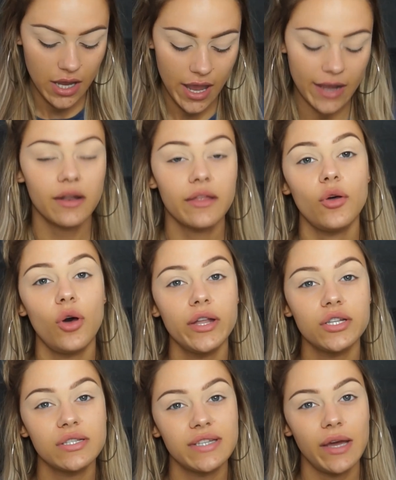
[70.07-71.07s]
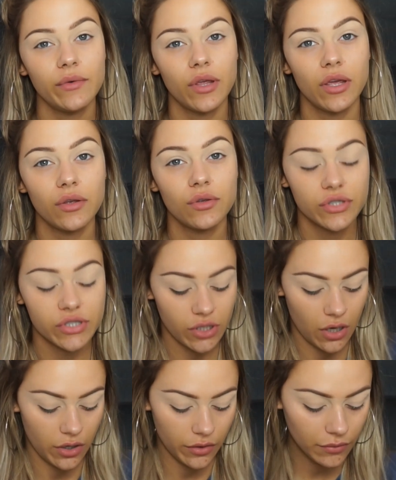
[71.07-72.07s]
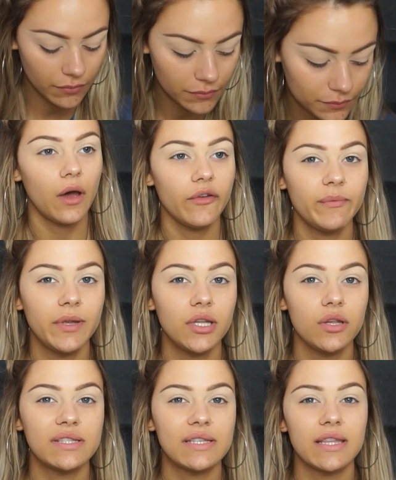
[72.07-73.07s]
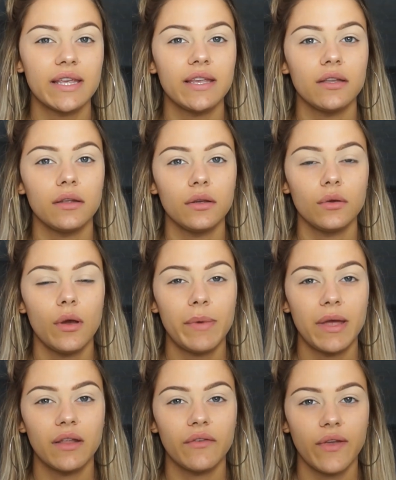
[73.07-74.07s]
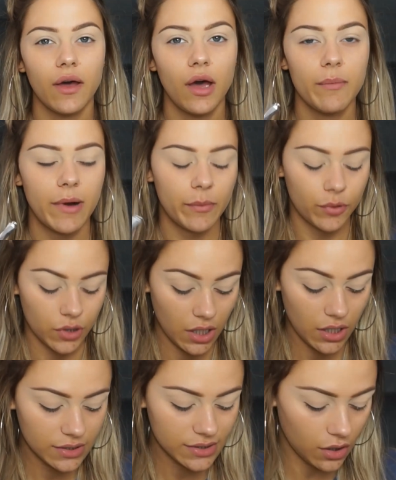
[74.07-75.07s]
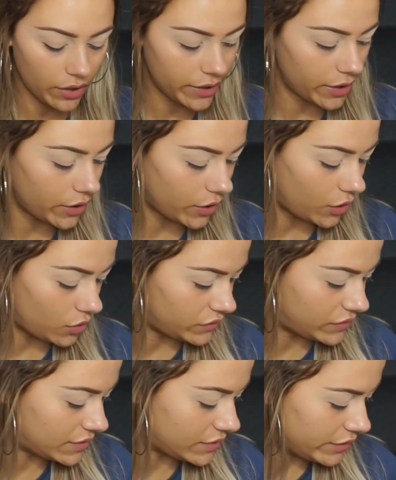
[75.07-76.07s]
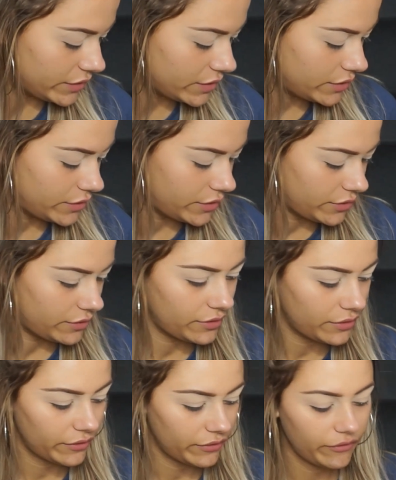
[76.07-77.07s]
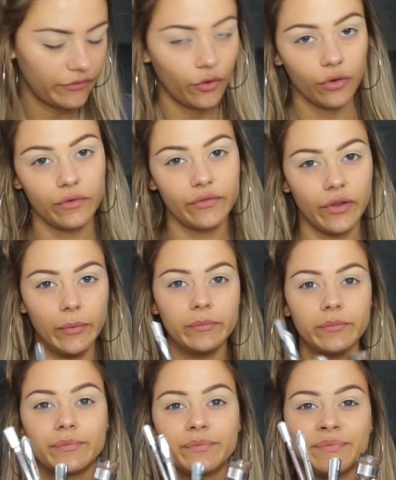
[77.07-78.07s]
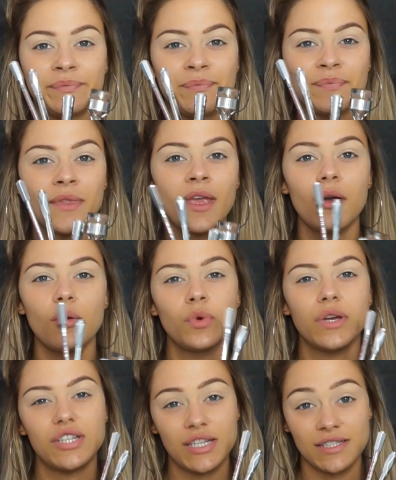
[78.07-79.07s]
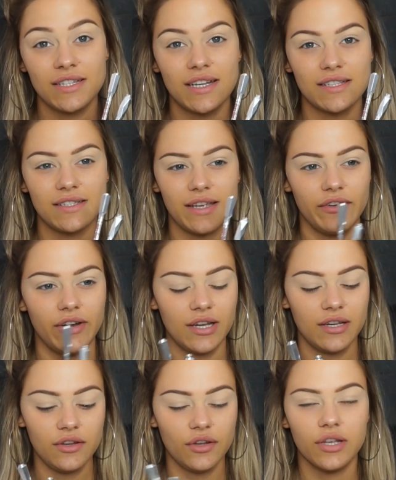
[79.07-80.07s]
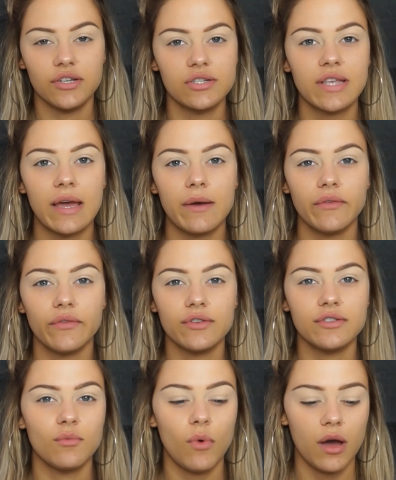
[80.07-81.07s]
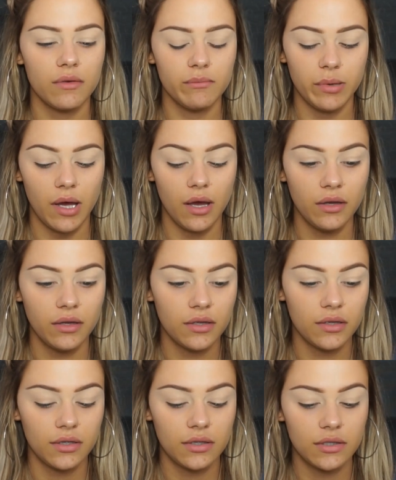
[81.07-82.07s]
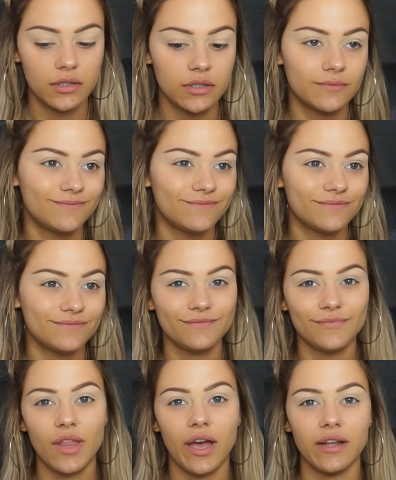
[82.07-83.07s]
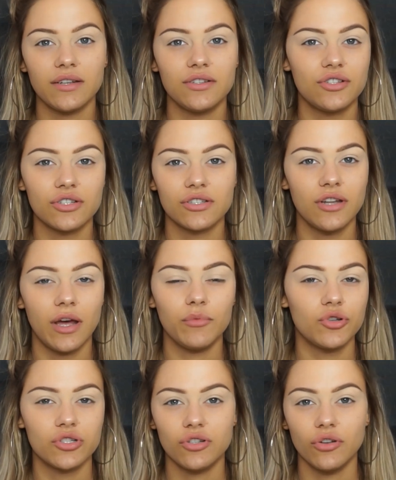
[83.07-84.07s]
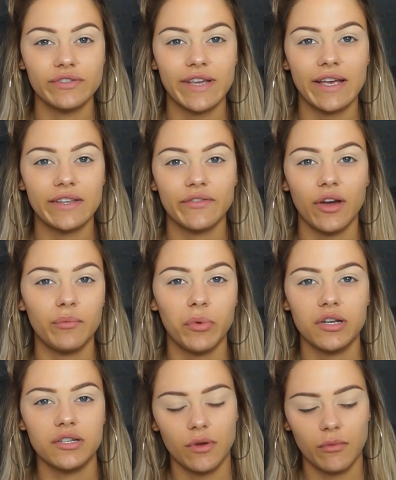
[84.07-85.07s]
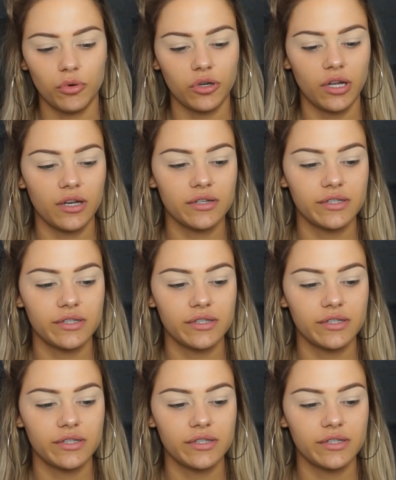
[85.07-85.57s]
and I thought I'd just tell you. So I've been using the new Benefit eyebrow products. I use 4 of them, which isn't necessary. You can just get away with using one, but I'm just not satisfied by just one product.